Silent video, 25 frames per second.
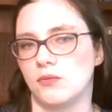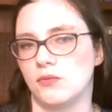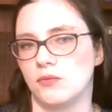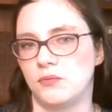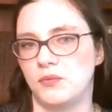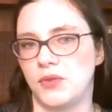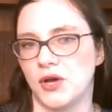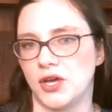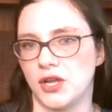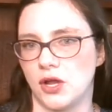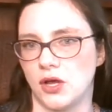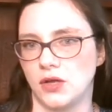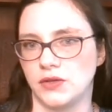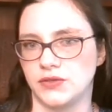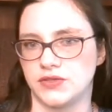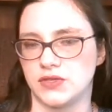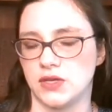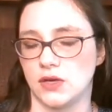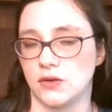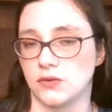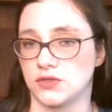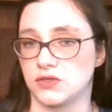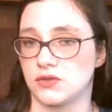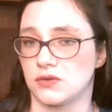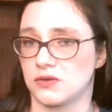but
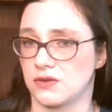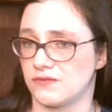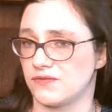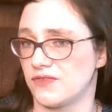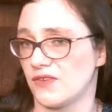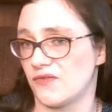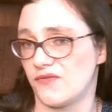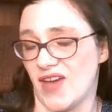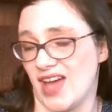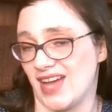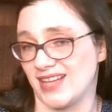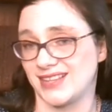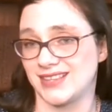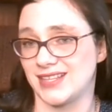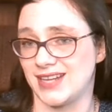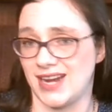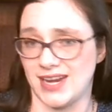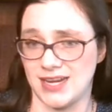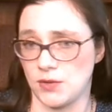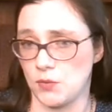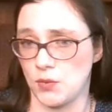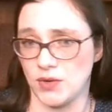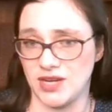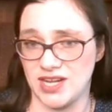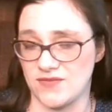also sort of the fact that
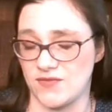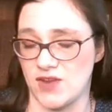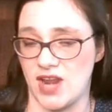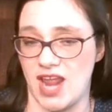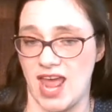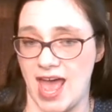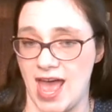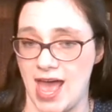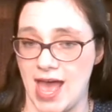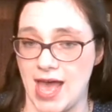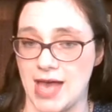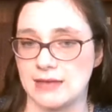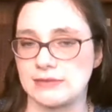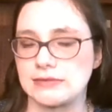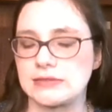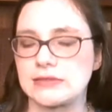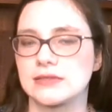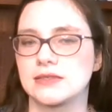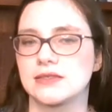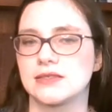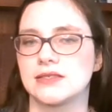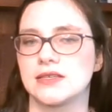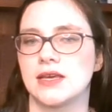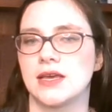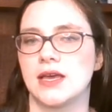anyone even
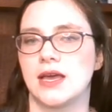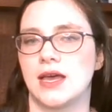asked